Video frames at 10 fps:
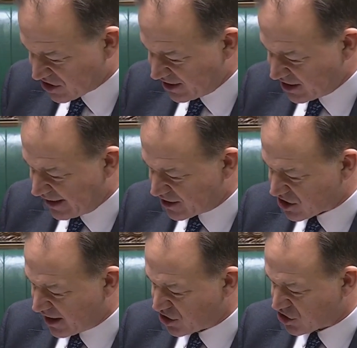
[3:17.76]
preceding
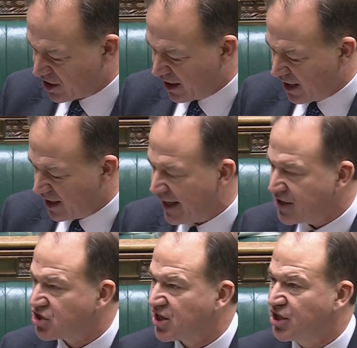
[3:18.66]
legislation,
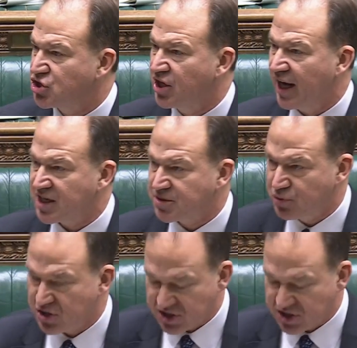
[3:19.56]
legislation has